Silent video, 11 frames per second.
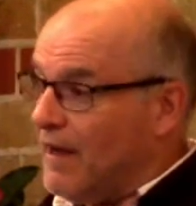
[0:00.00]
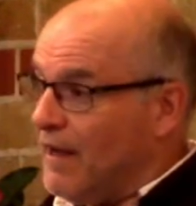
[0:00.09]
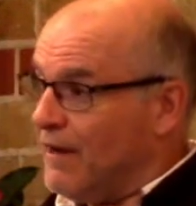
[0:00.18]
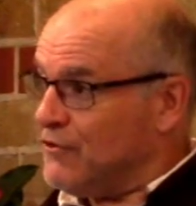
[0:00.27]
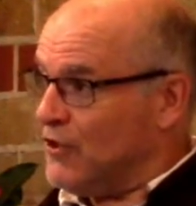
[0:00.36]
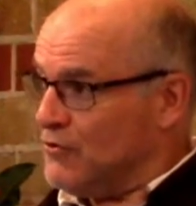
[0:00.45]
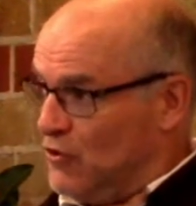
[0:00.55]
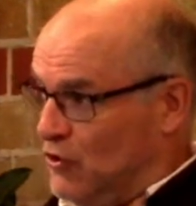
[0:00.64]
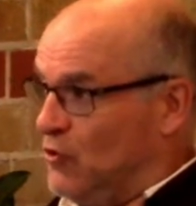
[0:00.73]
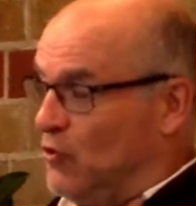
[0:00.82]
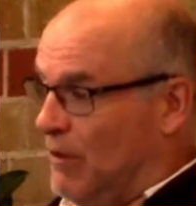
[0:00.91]
I've chosen
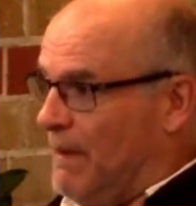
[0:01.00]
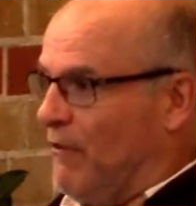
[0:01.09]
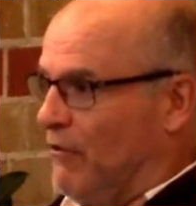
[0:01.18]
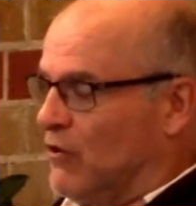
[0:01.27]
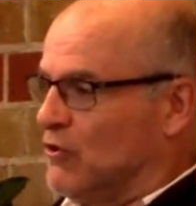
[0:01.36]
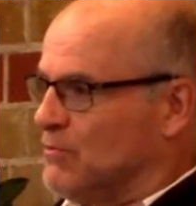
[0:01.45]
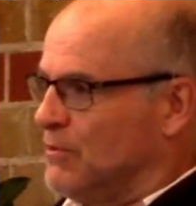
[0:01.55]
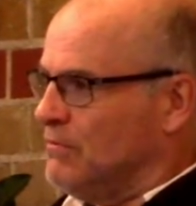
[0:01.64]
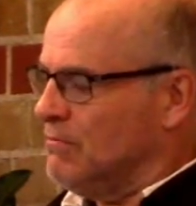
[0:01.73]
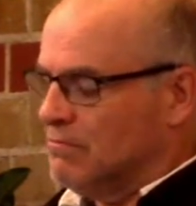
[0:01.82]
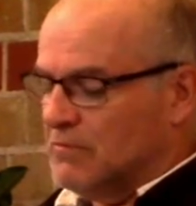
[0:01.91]
to talk about the
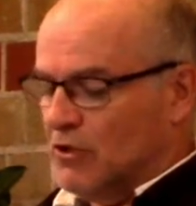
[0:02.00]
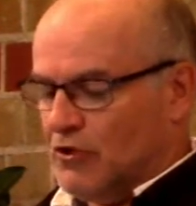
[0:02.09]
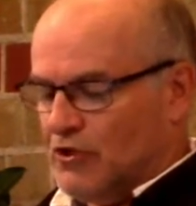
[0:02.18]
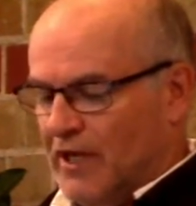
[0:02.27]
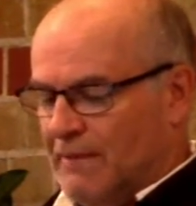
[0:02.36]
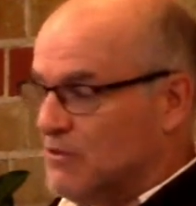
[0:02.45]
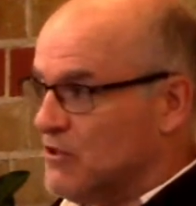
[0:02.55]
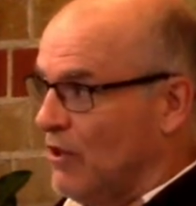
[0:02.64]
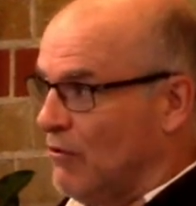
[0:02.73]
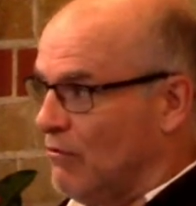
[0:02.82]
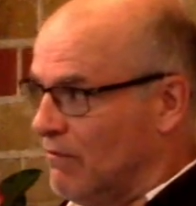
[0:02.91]
gospel, not James,
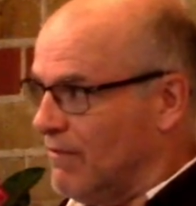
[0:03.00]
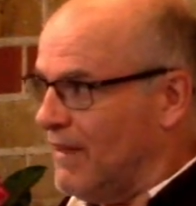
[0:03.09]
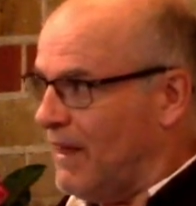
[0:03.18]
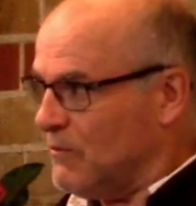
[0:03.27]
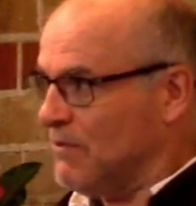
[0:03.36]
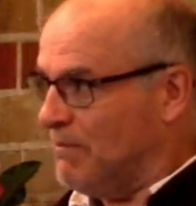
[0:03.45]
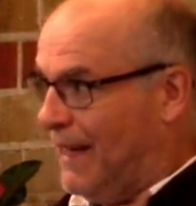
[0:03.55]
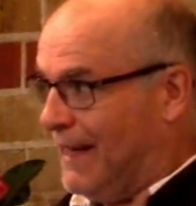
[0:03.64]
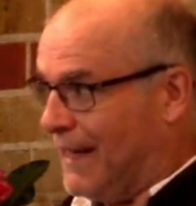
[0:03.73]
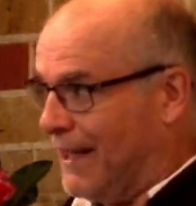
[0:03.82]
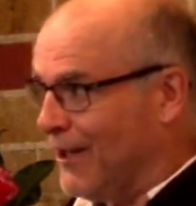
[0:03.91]
though that was
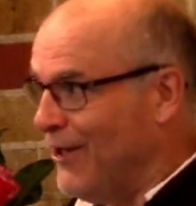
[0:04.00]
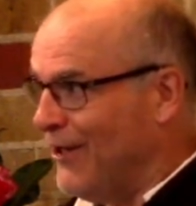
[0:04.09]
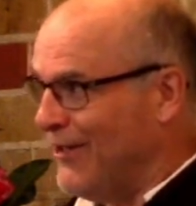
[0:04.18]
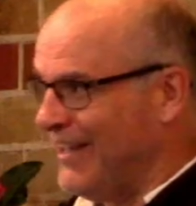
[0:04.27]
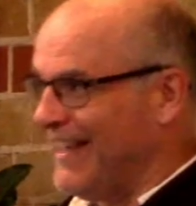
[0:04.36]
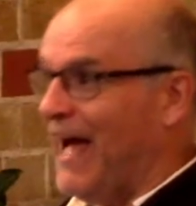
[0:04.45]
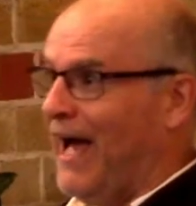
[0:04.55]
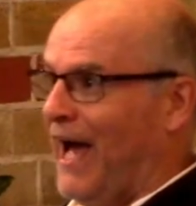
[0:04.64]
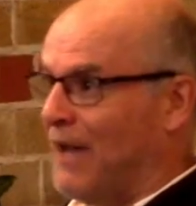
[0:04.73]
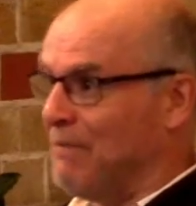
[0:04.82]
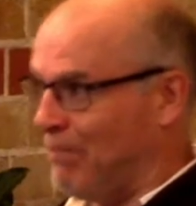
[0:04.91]
compelling
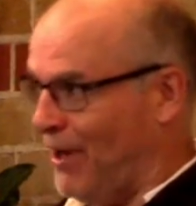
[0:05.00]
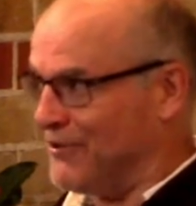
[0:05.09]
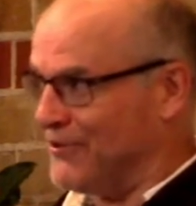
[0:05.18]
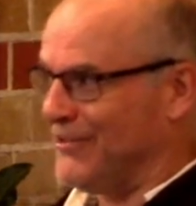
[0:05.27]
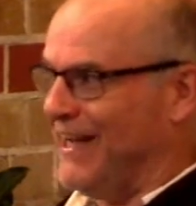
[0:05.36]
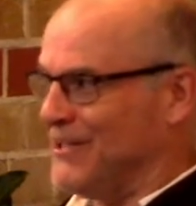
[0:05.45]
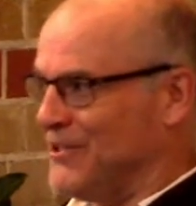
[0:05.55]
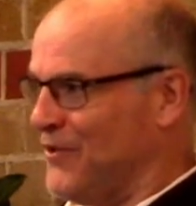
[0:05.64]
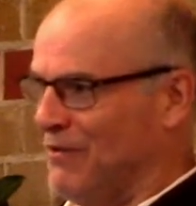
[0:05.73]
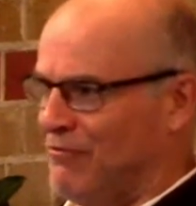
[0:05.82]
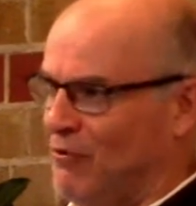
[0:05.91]
and blunt and
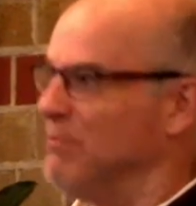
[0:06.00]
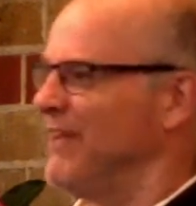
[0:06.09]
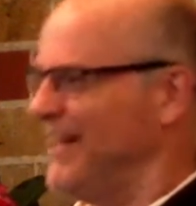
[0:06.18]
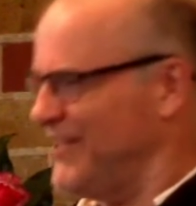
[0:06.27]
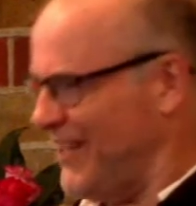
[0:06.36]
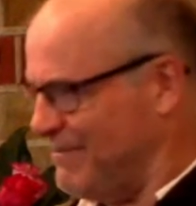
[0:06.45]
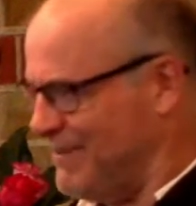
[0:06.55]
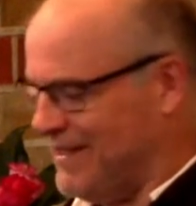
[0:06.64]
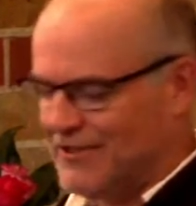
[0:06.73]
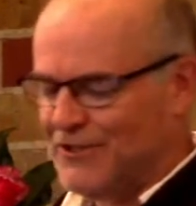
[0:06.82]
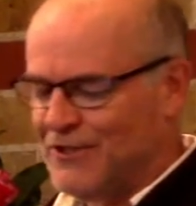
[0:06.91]
straightforward, but then James
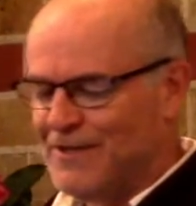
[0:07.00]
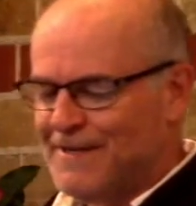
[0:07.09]
is.